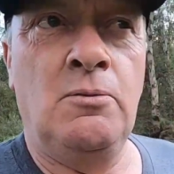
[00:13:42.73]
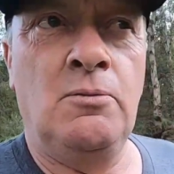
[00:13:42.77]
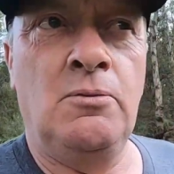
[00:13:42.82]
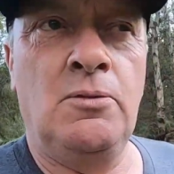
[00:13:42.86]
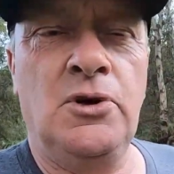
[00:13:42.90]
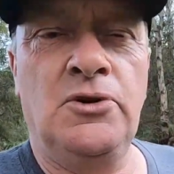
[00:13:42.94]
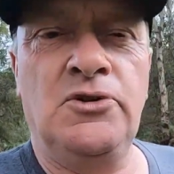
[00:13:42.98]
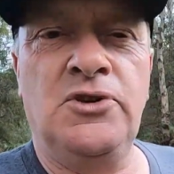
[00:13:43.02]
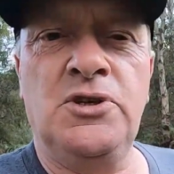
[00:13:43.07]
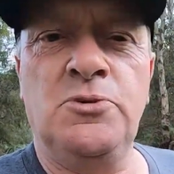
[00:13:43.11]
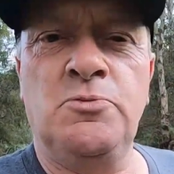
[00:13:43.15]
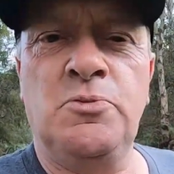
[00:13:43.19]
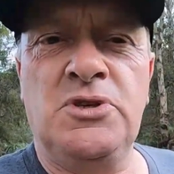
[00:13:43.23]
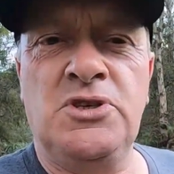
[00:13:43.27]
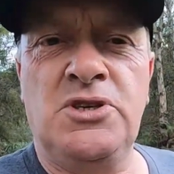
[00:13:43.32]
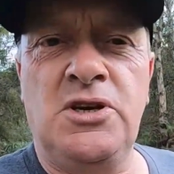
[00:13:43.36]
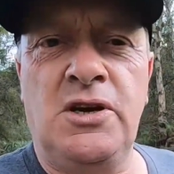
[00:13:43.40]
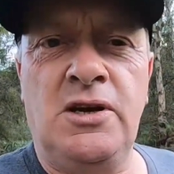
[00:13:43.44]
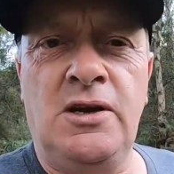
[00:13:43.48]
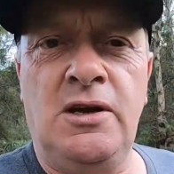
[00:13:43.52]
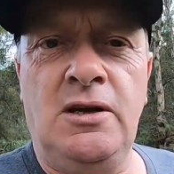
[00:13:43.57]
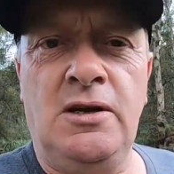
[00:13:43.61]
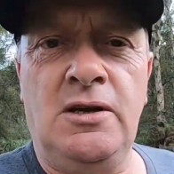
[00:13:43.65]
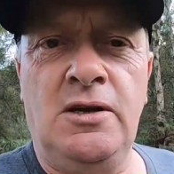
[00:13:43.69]
But this
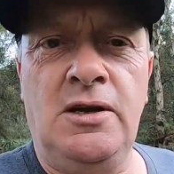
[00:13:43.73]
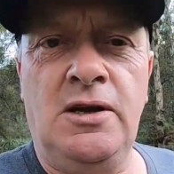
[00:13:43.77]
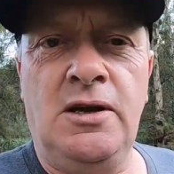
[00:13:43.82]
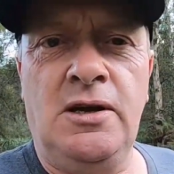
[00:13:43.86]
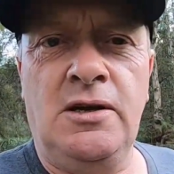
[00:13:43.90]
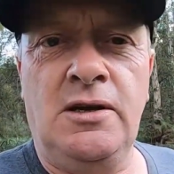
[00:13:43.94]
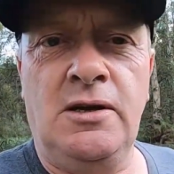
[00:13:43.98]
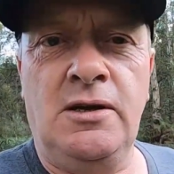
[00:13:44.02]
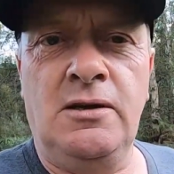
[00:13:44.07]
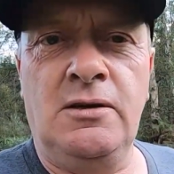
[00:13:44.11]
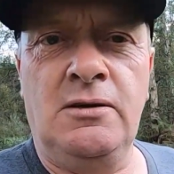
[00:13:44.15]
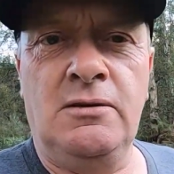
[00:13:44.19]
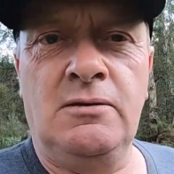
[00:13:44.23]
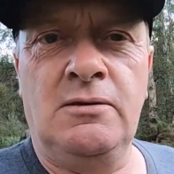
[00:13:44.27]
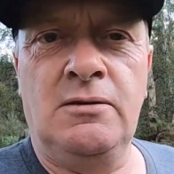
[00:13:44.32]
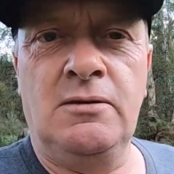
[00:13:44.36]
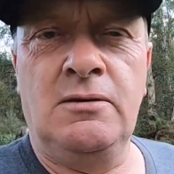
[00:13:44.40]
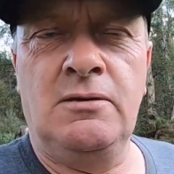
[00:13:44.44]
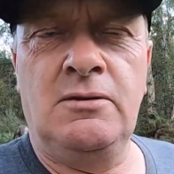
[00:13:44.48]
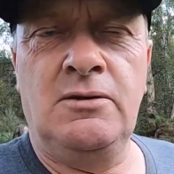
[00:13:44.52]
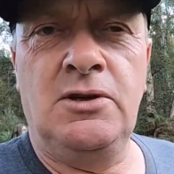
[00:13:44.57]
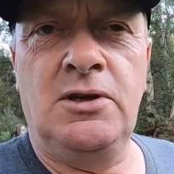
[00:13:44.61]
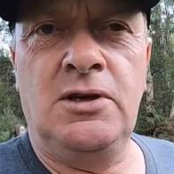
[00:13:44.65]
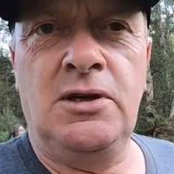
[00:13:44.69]
particular night,
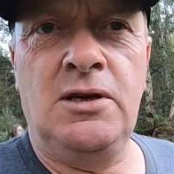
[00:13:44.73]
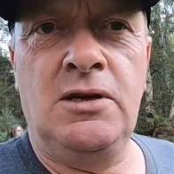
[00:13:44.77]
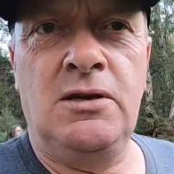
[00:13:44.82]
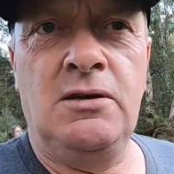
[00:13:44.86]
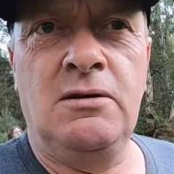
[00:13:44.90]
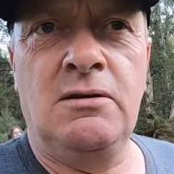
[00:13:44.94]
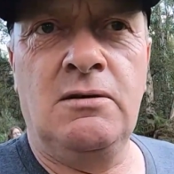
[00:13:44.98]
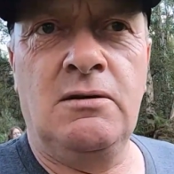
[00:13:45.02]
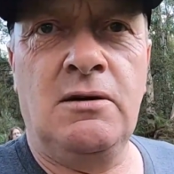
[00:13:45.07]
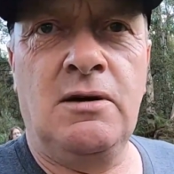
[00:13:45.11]
the